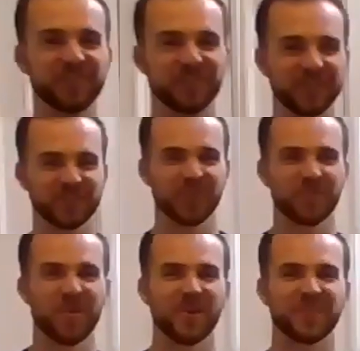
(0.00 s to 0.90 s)
These are all the
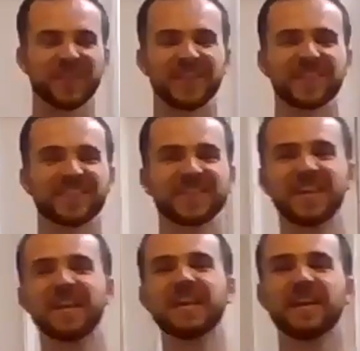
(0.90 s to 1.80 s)
wrong things.
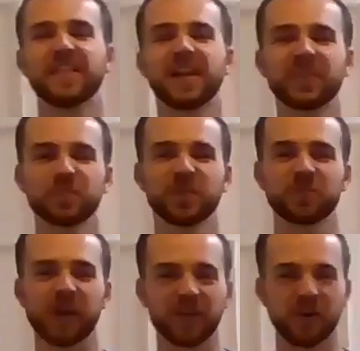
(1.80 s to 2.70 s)
The next one is
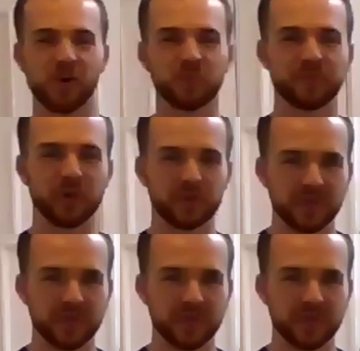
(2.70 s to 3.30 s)
what I call reverse